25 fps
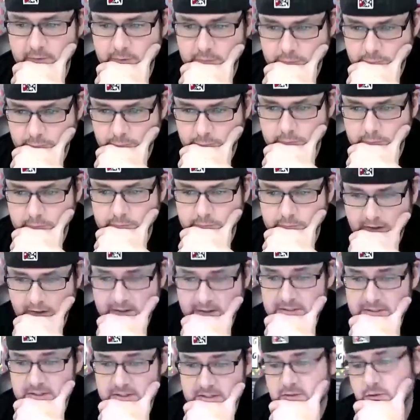Schwarz, yeah, and
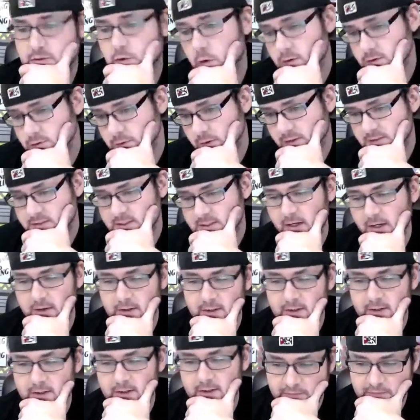then Toys R Us carried
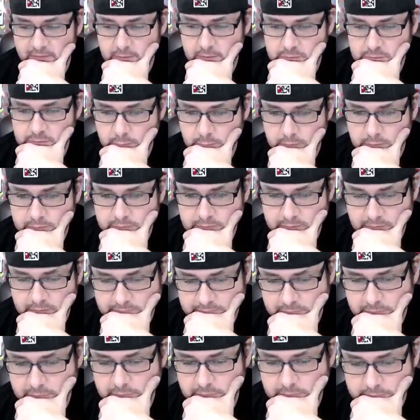FAO Schwarz stuff
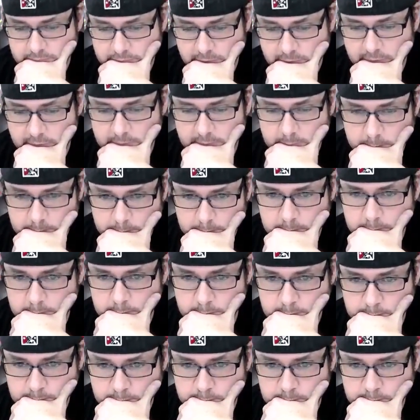too. Yeah. Mm-hmm.